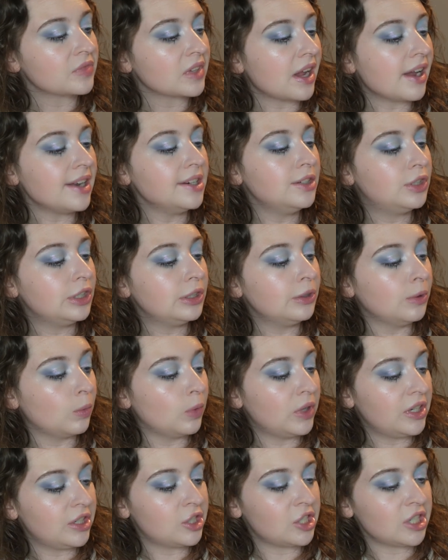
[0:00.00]
I do
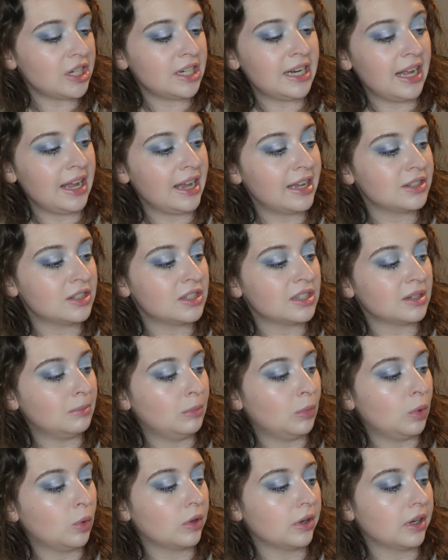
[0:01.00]
wish it had some
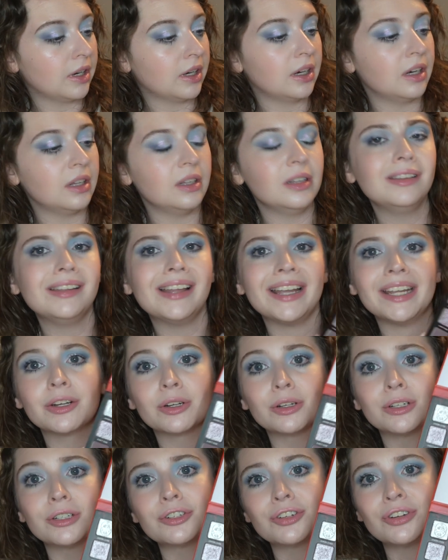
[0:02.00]
more
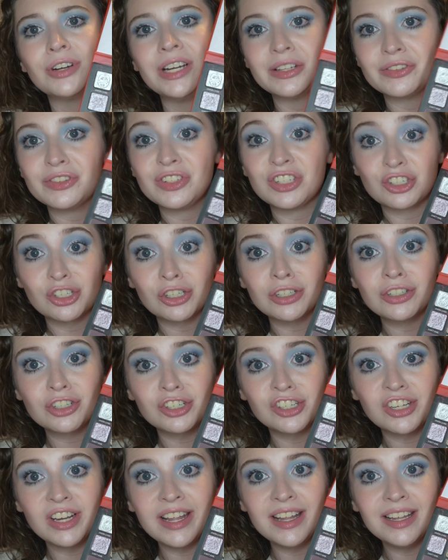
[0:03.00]
lighter transition
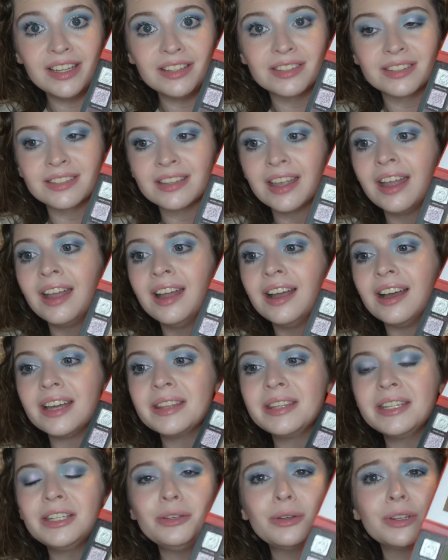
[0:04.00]
shades. I
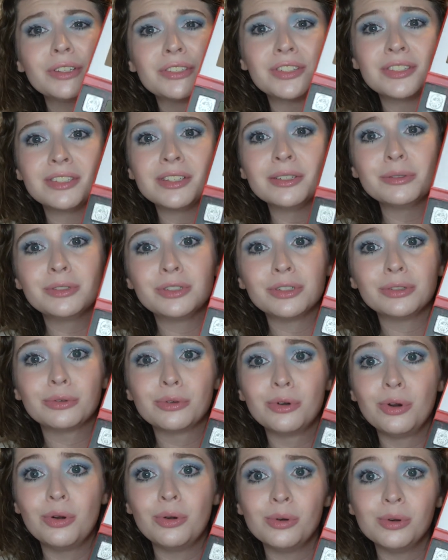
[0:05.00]
think you could still do
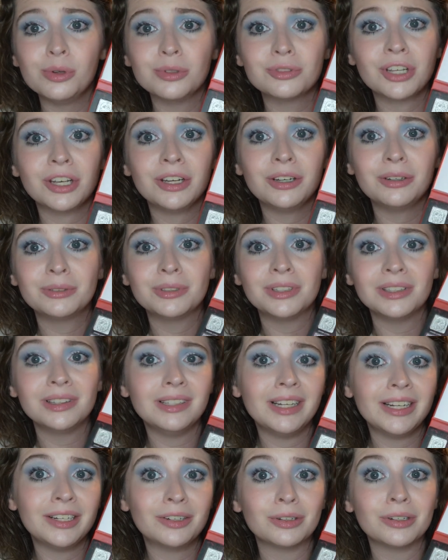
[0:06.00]
cool toned
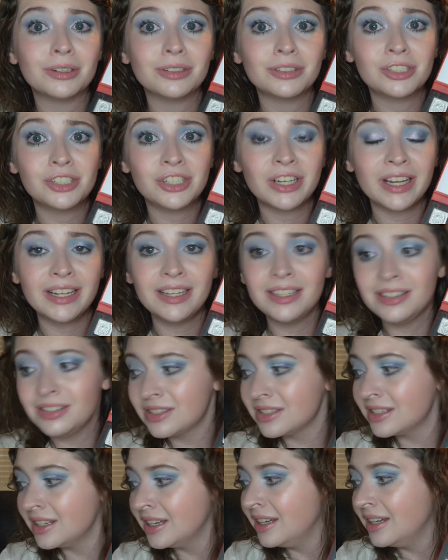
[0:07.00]
lighter
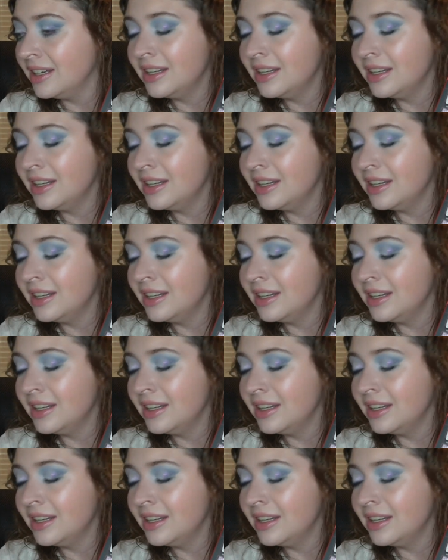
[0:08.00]
shades